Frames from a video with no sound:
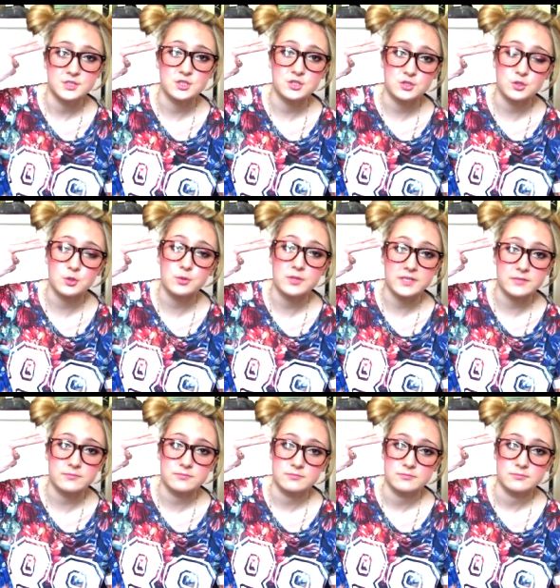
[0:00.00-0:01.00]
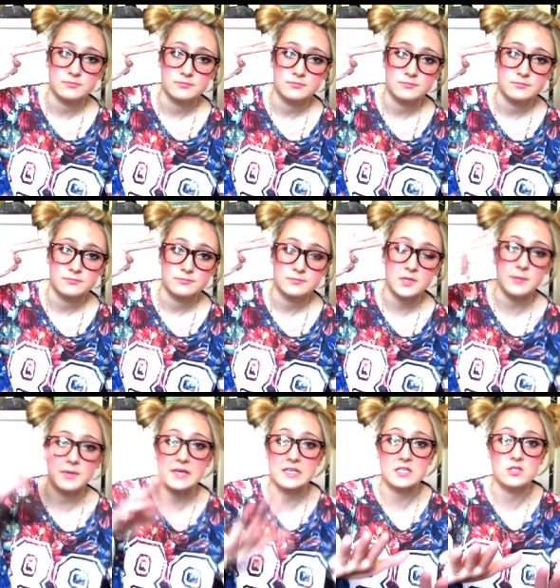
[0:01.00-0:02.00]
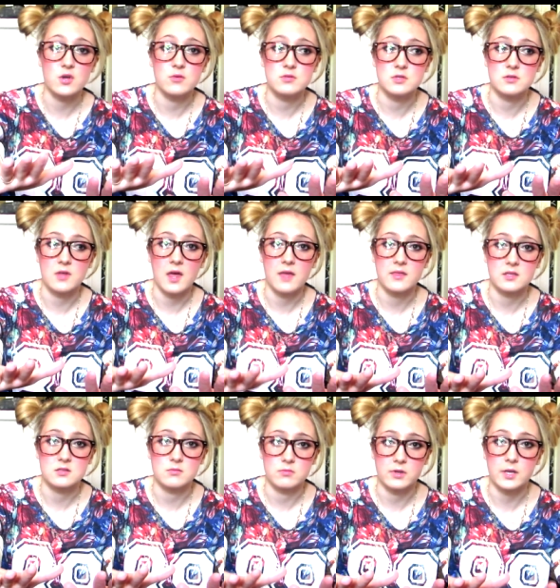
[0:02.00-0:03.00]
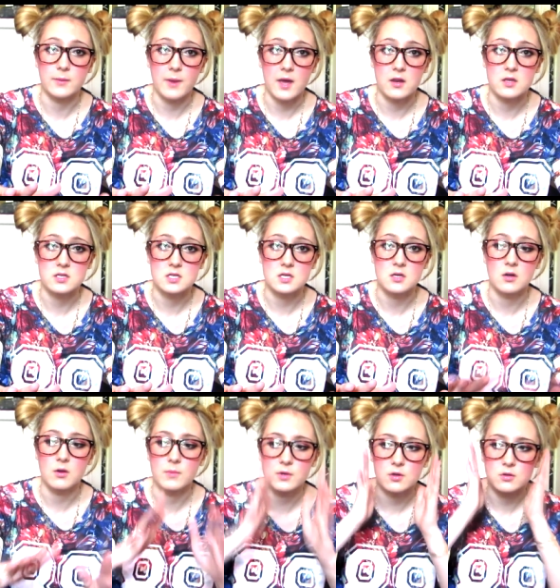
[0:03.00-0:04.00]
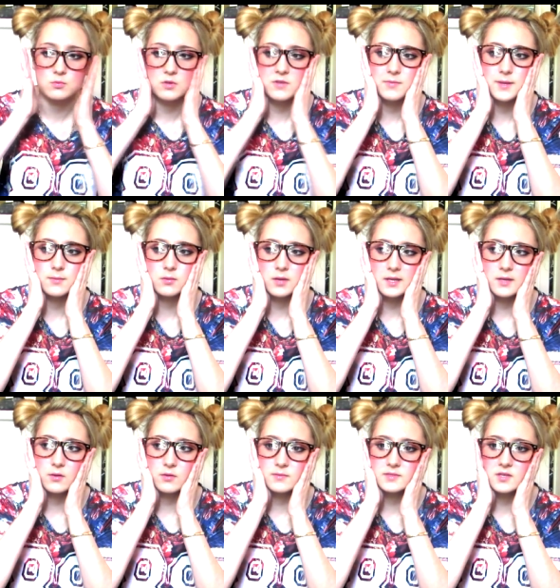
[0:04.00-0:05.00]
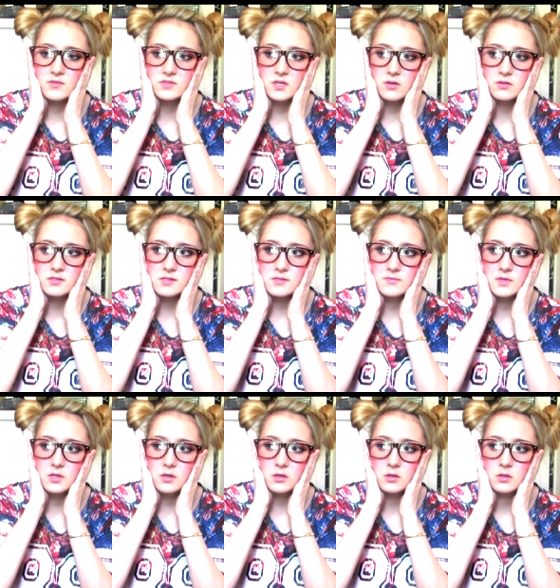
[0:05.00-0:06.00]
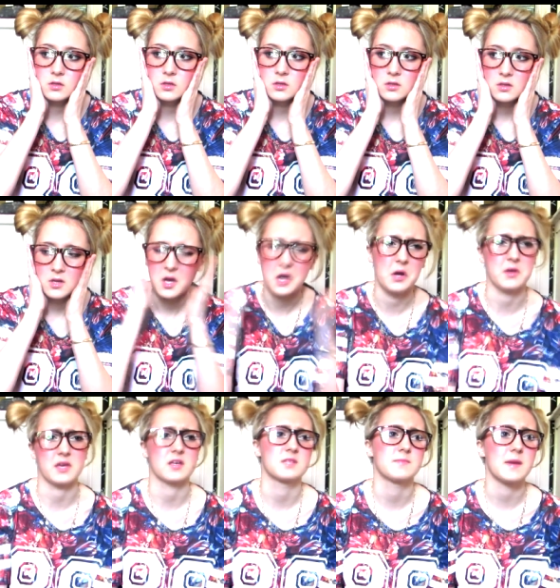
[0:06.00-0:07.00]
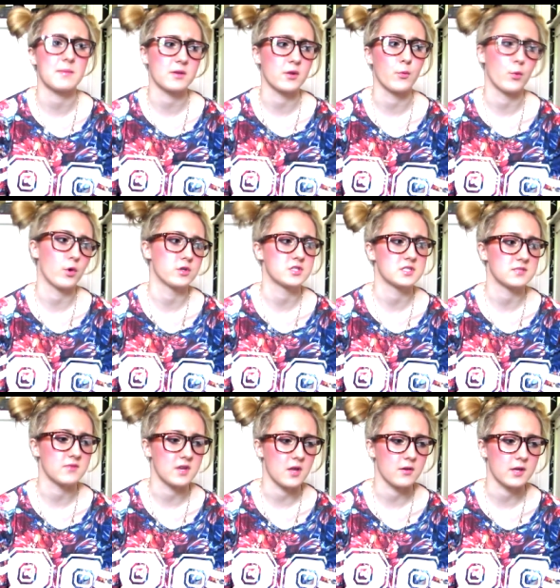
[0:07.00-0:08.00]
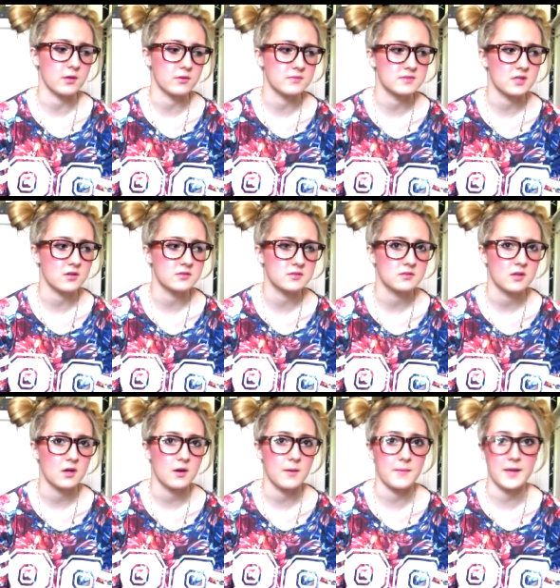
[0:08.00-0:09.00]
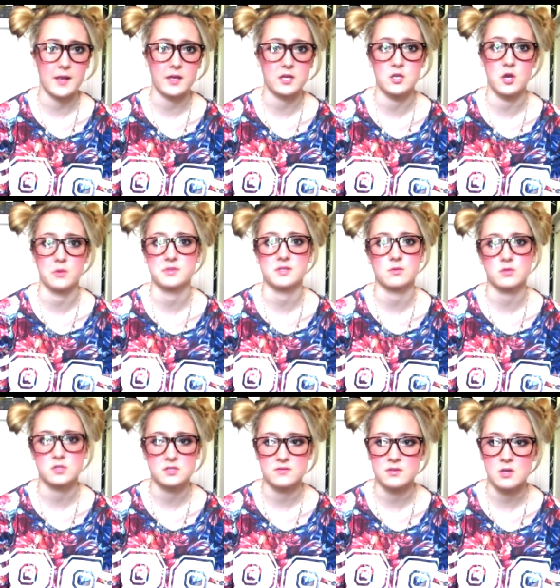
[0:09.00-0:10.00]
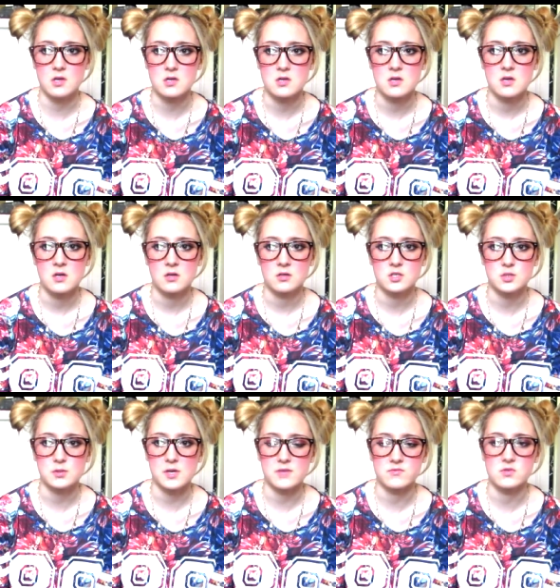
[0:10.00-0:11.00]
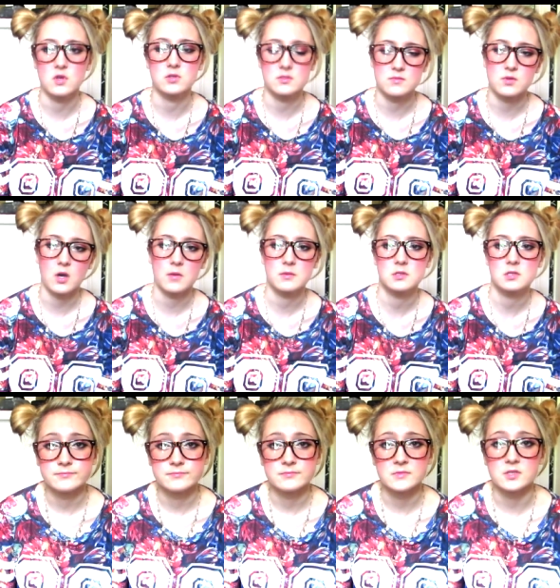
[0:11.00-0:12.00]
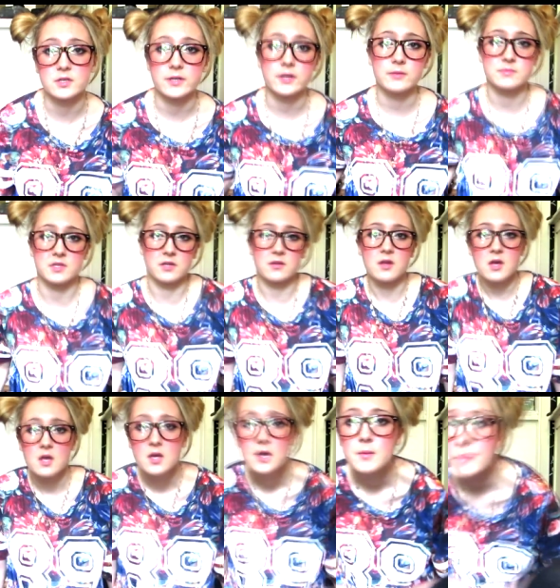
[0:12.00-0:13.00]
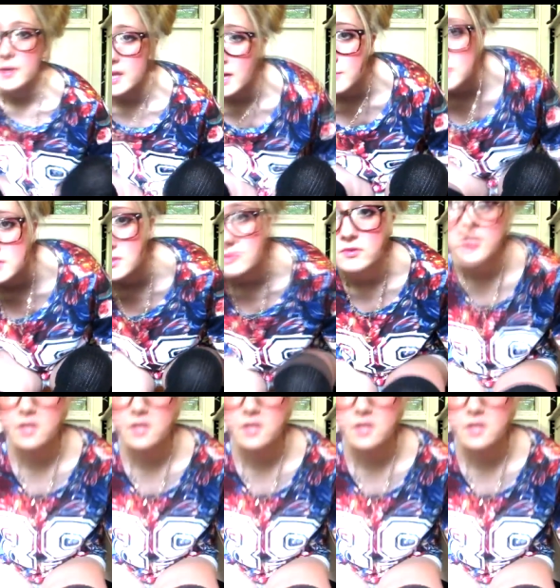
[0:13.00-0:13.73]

Just do it. I'm kidding, don't do that. That's a really bad idea. Oh my god, what if people like kill themselves now for this video? Oh yeah, because people are gonna watch this video and kill themselves. I bet like no one's gonna watch this video. Because you have no subscribers. Alright, I'm done. My camera's gonna